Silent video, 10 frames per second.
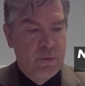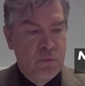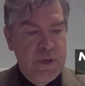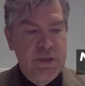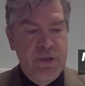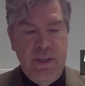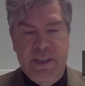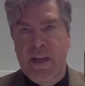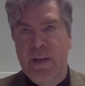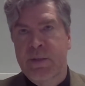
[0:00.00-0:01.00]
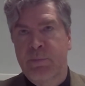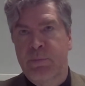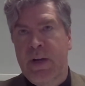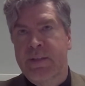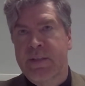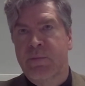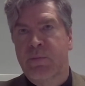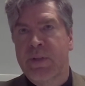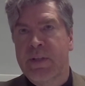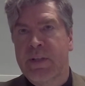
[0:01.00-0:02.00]
regional accounting practice
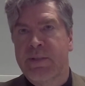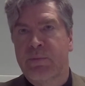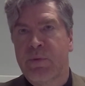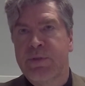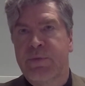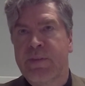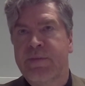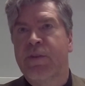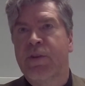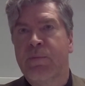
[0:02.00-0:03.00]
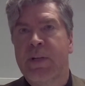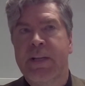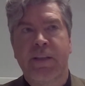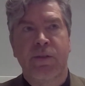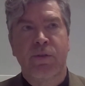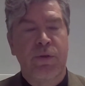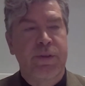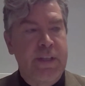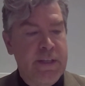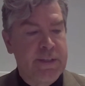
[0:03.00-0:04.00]
with its roots very firmly in the
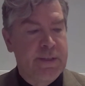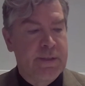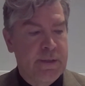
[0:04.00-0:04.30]
northeast.